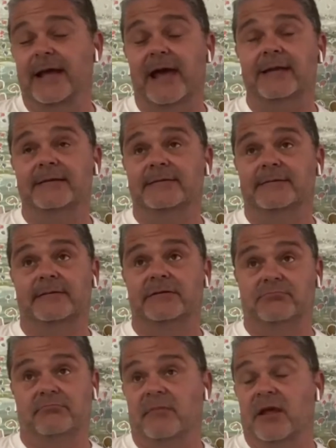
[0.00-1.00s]
And
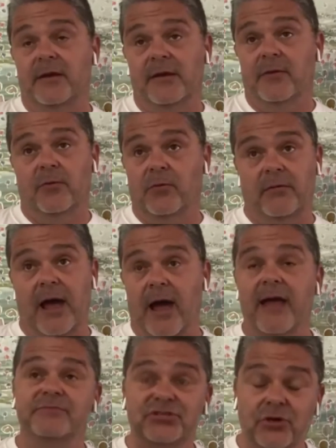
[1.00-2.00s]

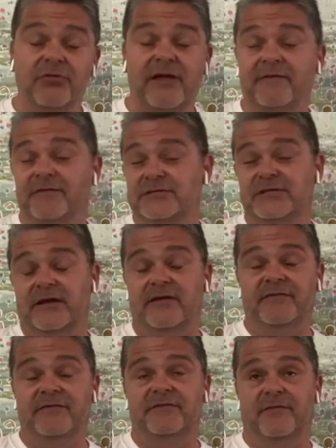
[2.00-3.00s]
I am so thankful to the
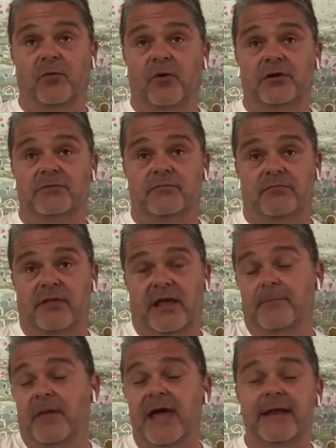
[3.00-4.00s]
governor for what
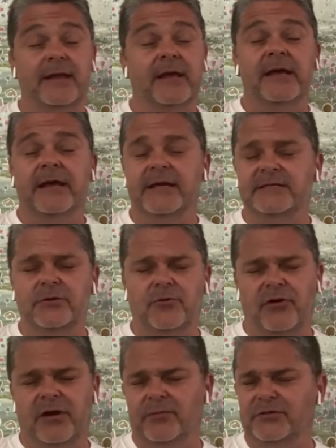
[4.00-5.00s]
him and his
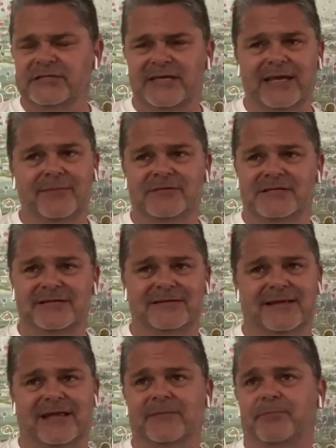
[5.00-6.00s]
incredible team
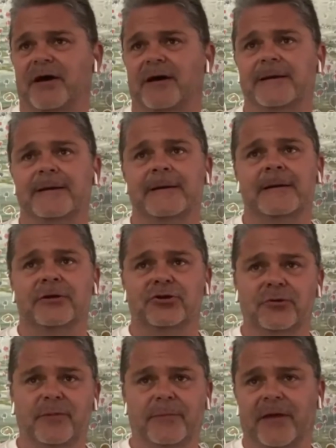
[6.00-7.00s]
did, led by
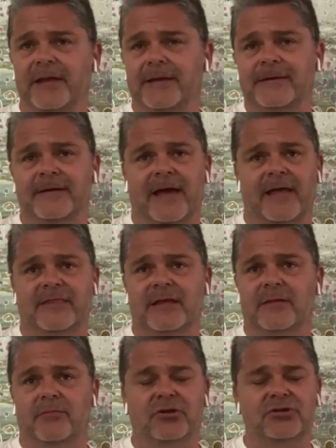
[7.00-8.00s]
Nubia Pena at
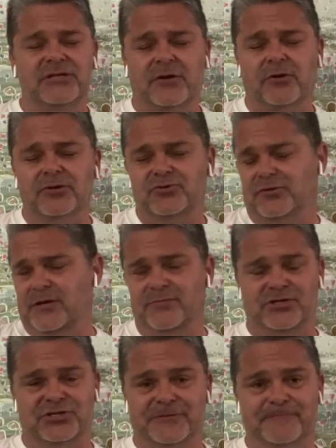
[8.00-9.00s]
the Multicultural
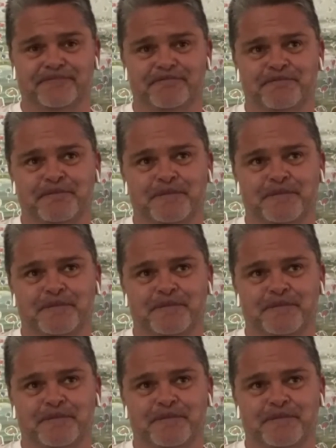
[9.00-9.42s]
Commission.